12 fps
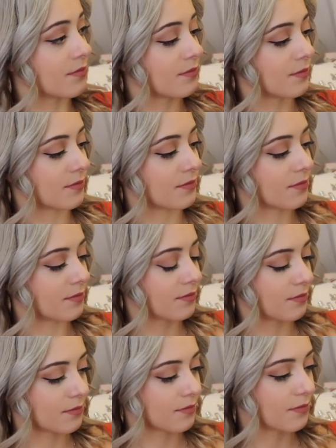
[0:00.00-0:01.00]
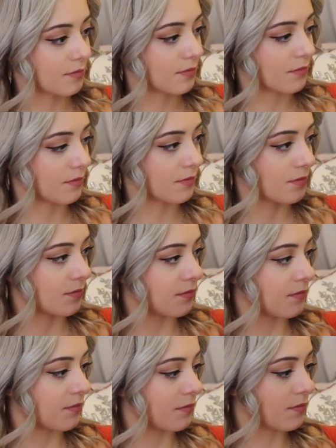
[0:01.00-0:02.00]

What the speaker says: Nothing is said.